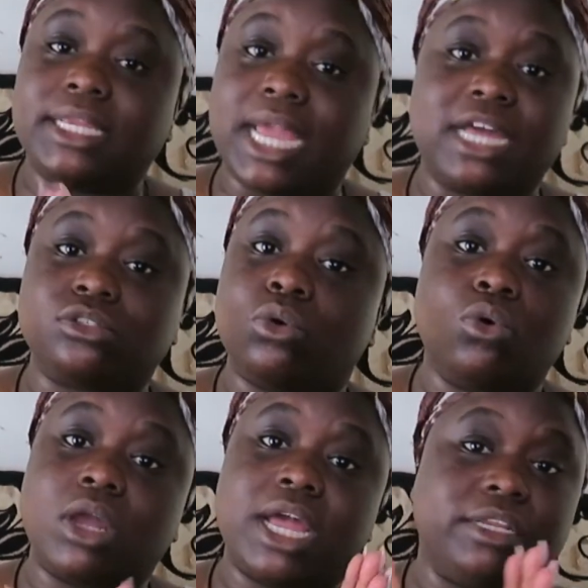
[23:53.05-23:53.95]
It has
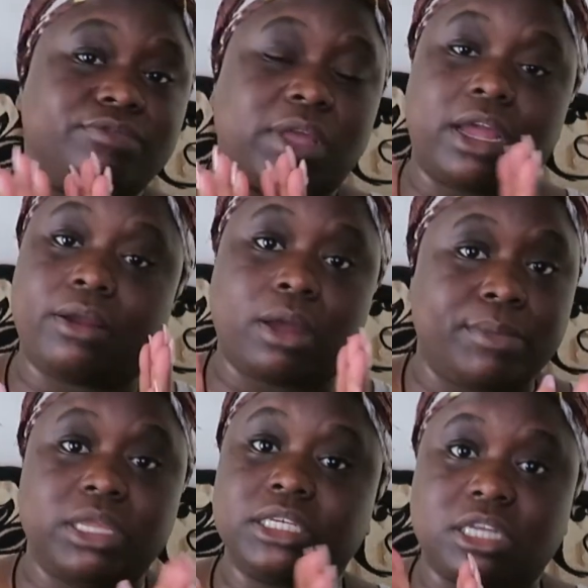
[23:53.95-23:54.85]
all kind of, uh,
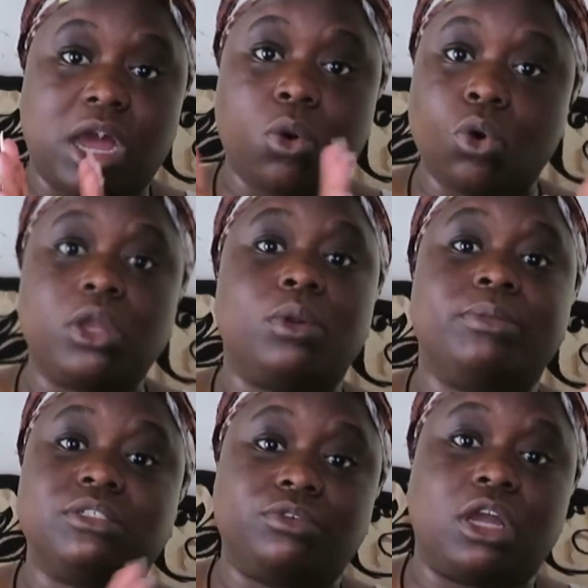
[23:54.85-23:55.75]
it got all
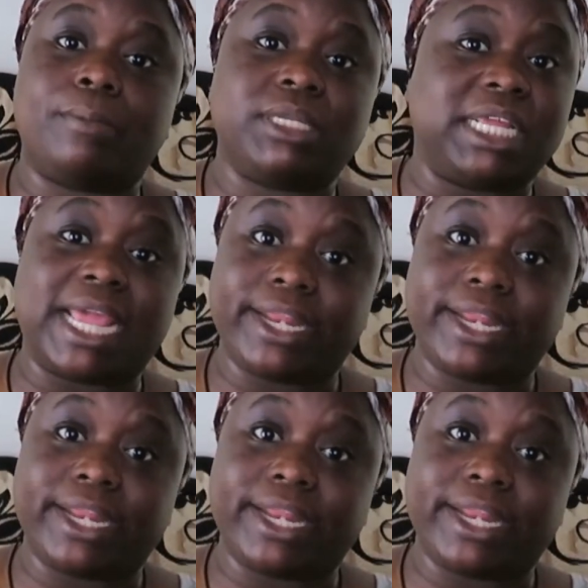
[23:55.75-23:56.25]
equipment for accommodating